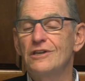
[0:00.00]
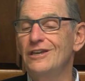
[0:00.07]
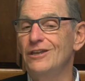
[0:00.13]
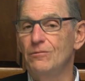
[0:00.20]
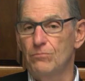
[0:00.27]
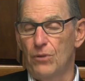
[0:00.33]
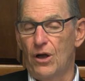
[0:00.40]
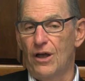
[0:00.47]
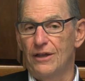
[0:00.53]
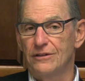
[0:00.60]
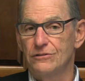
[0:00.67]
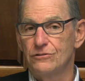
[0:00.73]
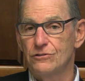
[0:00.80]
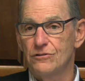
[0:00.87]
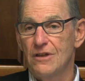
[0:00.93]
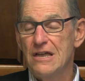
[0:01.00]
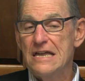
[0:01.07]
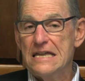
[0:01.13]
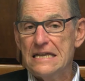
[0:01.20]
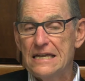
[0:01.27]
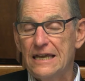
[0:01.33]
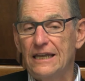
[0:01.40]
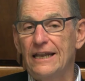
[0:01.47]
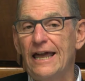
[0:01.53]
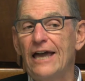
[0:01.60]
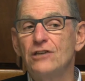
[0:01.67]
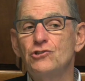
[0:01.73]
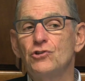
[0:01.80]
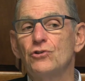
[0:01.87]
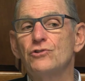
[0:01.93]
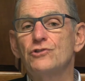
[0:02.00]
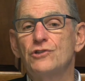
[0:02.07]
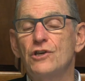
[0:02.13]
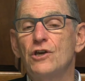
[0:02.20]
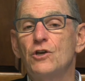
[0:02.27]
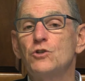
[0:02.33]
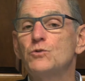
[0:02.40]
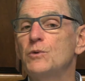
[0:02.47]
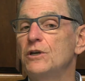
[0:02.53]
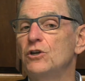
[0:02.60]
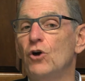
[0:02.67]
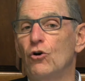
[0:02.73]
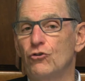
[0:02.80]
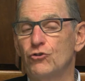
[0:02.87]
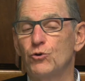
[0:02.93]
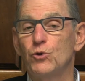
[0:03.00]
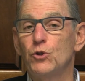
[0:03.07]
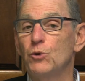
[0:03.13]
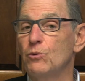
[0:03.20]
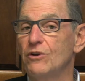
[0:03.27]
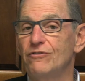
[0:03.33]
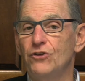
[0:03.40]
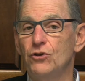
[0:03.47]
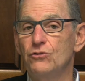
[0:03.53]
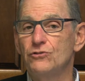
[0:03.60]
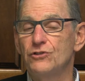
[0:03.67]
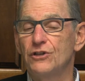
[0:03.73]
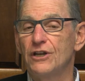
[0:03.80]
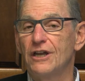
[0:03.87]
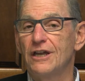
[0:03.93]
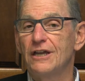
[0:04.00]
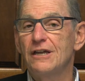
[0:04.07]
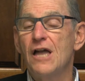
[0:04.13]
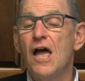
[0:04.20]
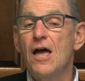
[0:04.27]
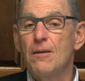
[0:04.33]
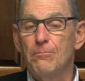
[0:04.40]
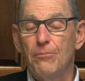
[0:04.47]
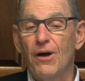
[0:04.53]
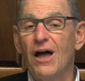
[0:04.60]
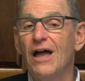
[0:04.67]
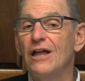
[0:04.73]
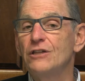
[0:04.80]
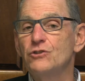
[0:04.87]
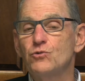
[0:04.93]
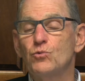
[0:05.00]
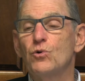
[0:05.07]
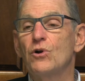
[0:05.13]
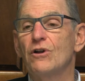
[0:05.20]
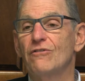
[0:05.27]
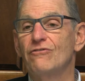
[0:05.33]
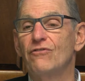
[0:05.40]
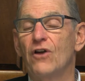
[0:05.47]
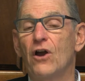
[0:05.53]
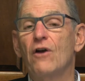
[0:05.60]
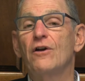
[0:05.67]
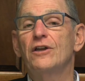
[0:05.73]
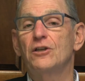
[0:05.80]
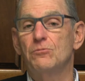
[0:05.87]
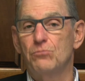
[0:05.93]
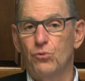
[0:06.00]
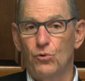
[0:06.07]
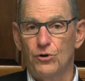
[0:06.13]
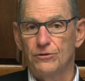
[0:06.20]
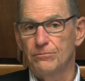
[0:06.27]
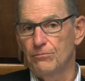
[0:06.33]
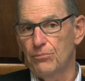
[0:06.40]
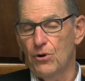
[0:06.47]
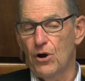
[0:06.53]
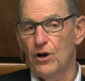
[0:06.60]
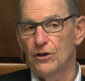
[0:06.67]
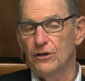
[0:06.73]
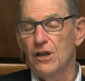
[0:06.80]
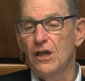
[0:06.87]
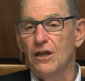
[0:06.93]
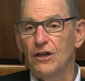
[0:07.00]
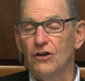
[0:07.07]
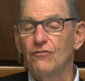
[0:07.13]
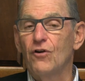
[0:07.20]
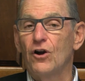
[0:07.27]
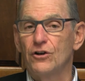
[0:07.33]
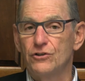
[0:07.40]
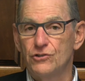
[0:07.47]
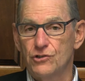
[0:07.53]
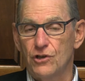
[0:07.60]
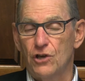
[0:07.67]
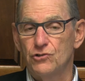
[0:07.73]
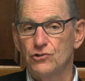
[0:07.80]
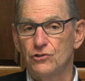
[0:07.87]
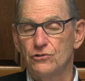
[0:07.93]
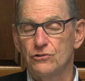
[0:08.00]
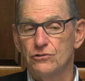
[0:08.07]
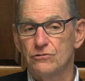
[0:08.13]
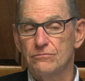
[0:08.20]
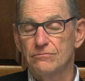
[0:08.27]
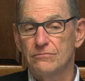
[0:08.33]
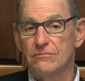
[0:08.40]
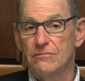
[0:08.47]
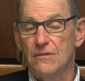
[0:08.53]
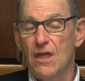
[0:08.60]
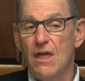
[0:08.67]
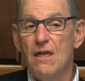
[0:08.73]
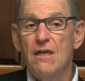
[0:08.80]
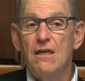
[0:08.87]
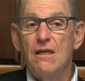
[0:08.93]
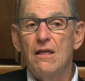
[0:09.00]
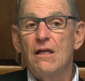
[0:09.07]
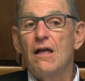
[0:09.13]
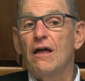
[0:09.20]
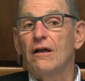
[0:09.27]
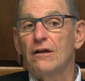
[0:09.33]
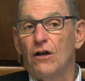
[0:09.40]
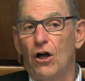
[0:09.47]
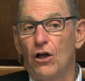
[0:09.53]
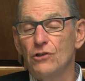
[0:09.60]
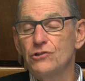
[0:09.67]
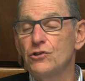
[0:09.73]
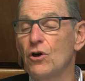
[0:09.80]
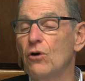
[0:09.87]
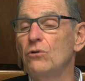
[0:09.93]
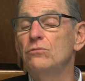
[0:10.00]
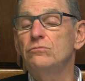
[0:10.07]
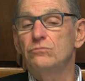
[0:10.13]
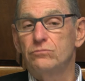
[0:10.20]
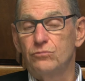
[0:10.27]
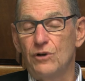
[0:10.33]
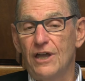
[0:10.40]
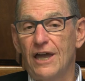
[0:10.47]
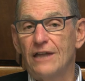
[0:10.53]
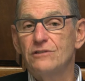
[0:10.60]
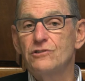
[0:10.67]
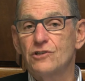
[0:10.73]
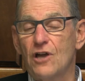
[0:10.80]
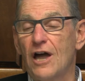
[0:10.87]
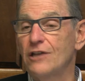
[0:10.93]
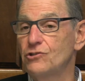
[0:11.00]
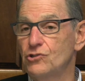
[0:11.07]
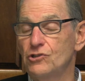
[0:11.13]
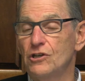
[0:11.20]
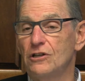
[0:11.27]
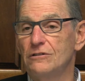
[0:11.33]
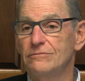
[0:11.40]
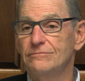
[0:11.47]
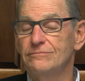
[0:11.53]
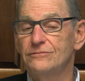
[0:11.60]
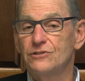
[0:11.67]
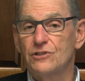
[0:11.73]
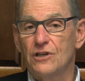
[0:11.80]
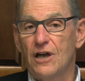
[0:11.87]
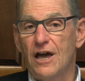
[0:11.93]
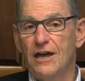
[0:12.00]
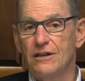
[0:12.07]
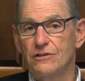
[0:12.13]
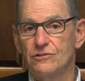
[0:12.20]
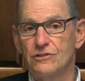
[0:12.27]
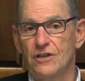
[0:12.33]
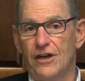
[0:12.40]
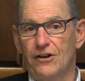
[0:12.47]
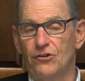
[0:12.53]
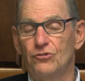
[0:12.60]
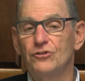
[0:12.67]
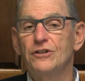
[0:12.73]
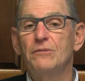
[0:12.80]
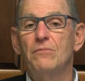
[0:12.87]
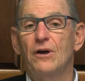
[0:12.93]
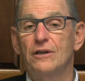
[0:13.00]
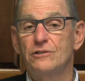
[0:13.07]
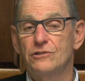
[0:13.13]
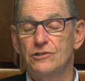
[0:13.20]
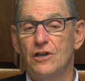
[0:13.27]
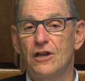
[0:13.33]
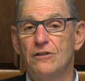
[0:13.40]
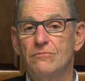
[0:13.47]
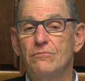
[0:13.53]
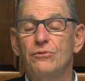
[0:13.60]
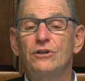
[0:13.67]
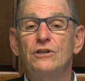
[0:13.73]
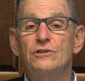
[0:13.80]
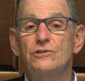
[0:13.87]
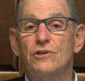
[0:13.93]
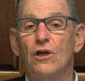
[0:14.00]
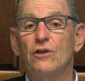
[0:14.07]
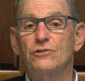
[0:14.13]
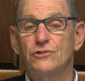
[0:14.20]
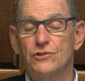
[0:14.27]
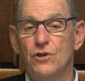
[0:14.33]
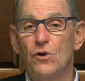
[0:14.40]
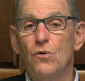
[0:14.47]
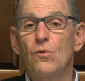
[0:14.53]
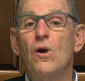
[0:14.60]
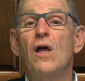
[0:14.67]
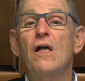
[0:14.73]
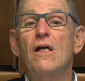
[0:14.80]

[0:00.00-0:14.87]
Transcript: in bonds. And as you'll see as we go through the review today, bonds were a very important part of our discussions. Also, we had Scott Schill. Scott is not only my son, but he's also